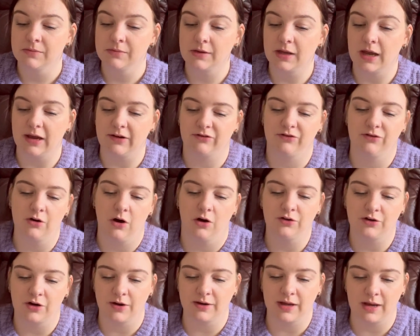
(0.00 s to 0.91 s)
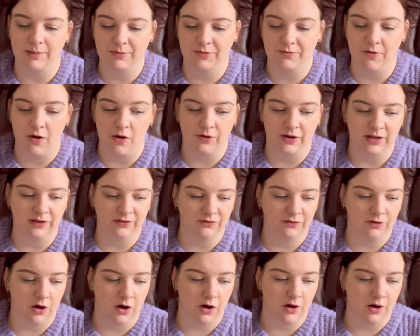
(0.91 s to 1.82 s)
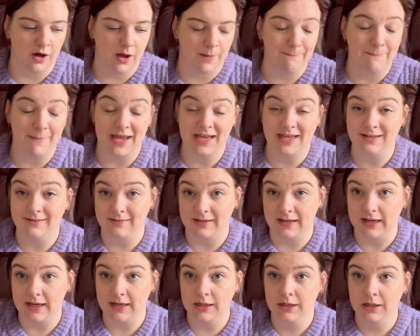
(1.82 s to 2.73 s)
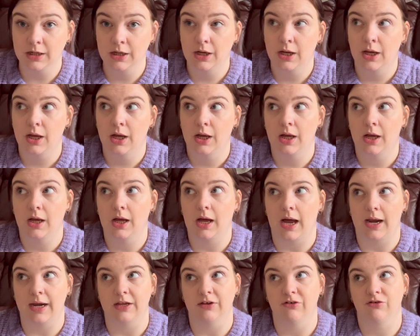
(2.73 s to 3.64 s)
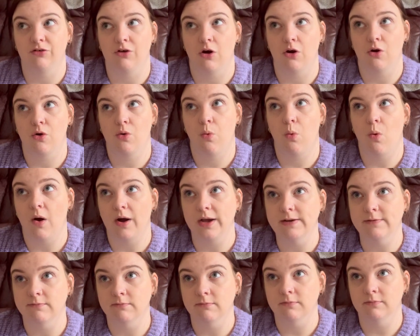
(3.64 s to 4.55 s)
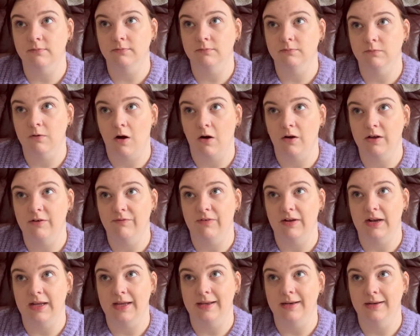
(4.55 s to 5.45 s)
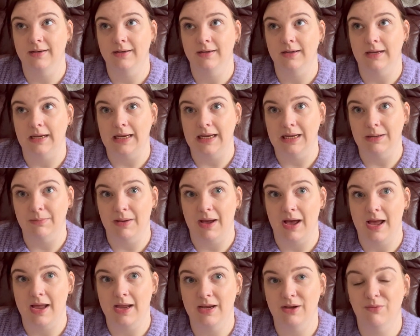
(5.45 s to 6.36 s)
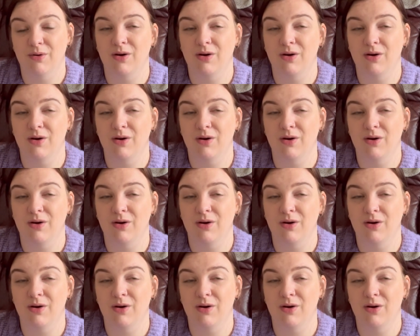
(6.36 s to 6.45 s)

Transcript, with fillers: It's not, don't get me wrong, it's not amazing, and it's not quite rivaling eBay.